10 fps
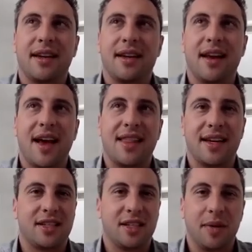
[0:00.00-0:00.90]
and i think
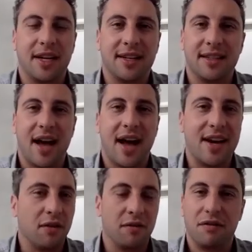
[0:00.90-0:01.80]
it's just because i
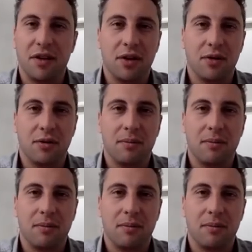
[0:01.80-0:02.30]
don't view